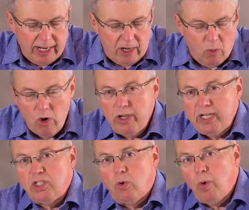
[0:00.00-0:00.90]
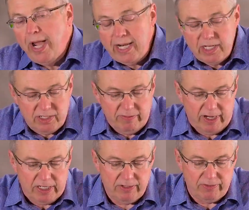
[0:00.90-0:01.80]
work as awareness
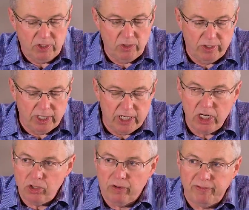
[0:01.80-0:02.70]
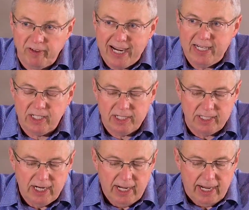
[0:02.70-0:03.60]
events for you in the initial phases.